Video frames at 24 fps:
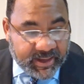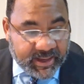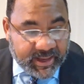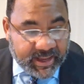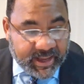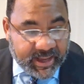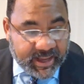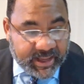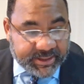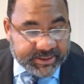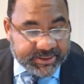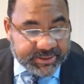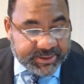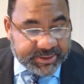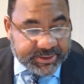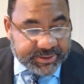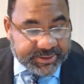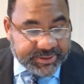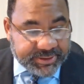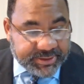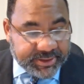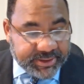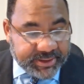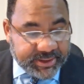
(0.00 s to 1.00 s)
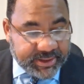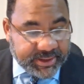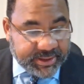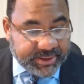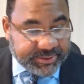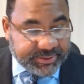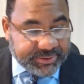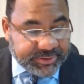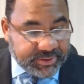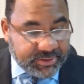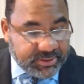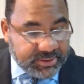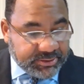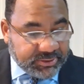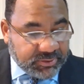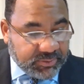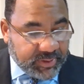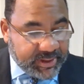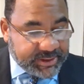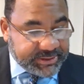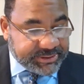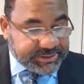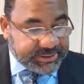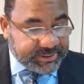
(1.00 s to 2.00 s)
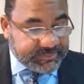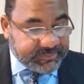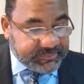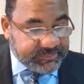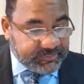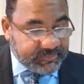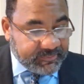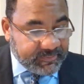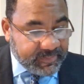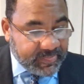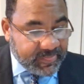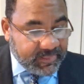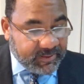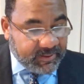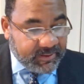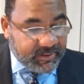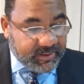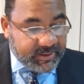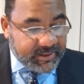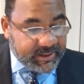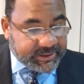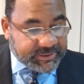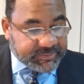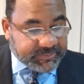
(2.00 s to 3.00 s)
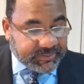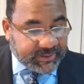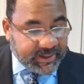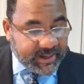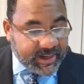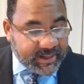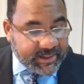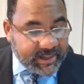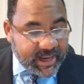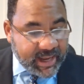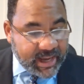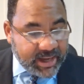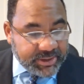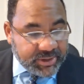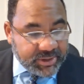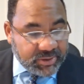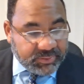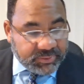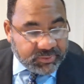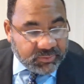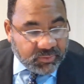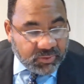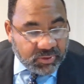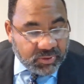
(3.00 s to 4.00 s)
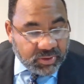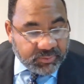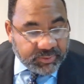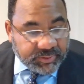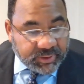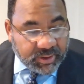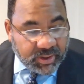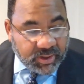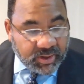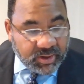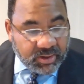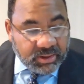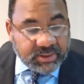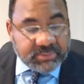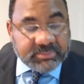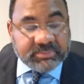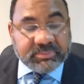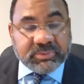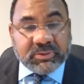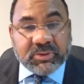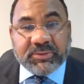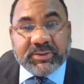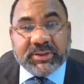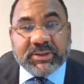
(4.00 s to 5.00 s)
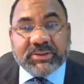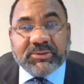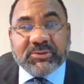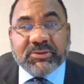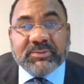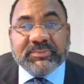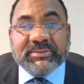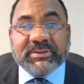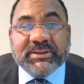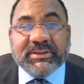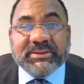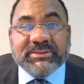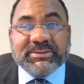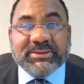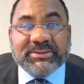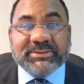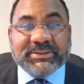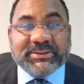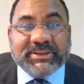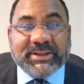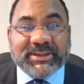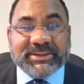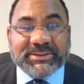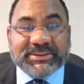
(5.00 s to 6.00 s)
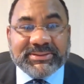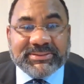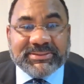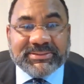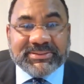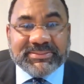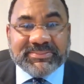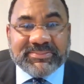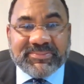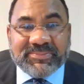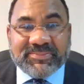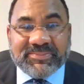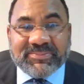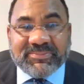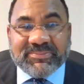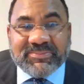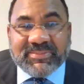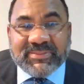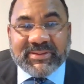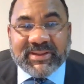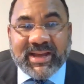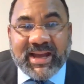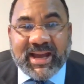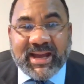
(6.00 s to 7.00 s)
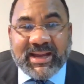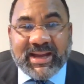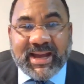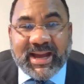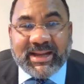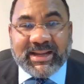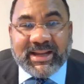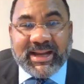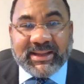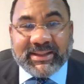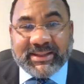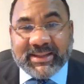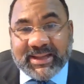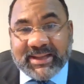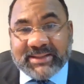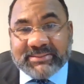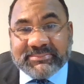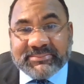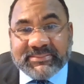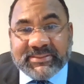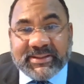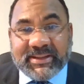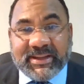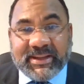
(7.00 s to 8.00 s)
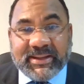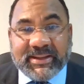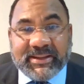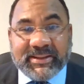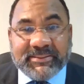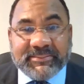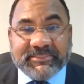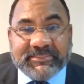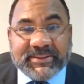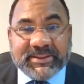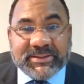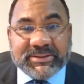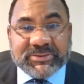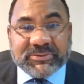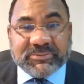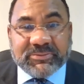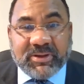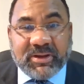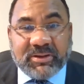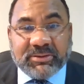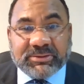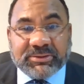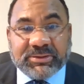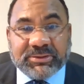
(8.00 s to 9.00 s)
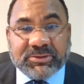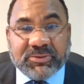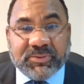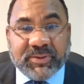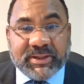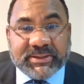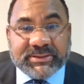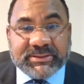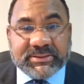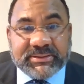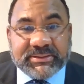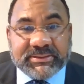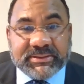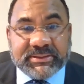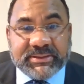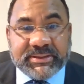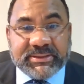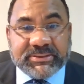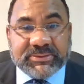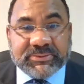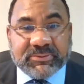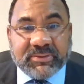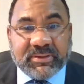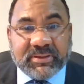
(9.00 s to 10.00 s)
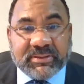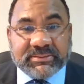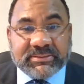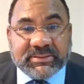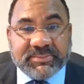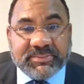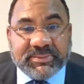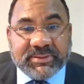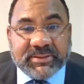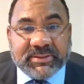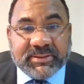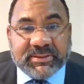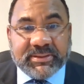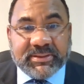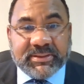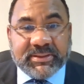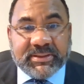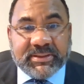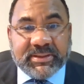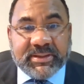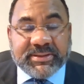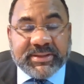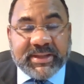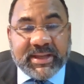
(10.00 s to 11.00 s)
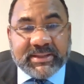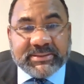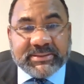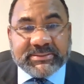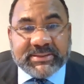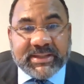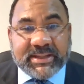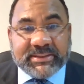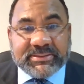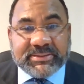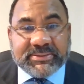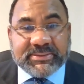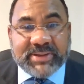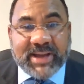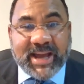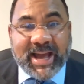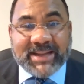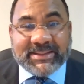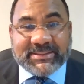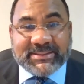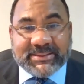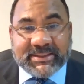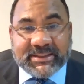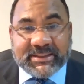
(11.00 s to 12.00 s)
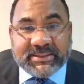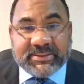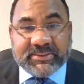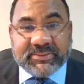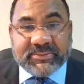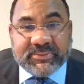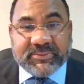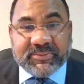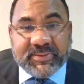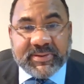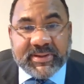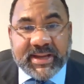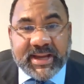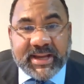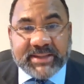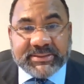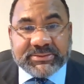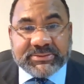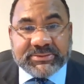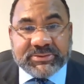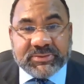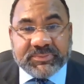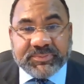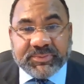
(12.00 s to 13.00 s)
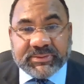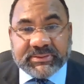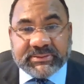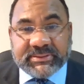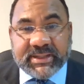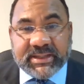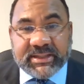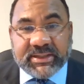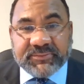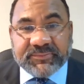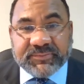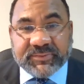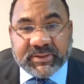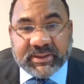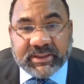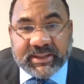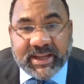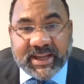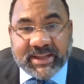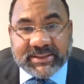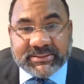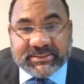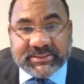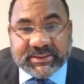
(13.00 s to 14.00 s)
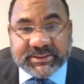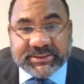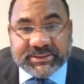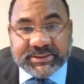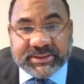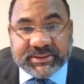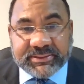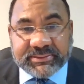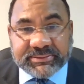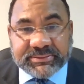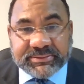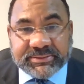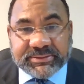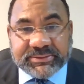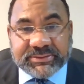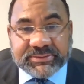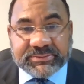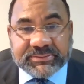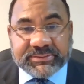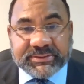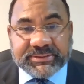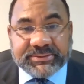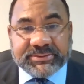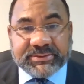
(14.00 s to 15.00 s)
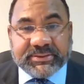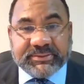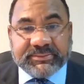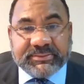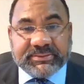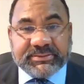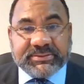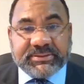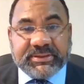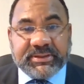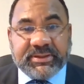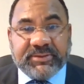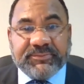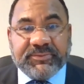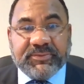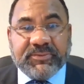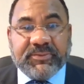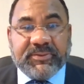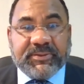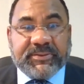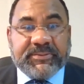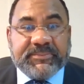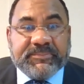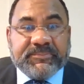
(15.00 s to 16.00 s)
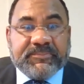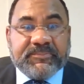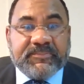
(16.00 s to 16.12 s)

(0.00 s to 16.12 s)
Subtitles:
The third question: explain how you would work with all employee groups and associations. Again, these are all good questions, and these are all some of the things that I did as superintendent for the last 6 years in the school district of the city of York.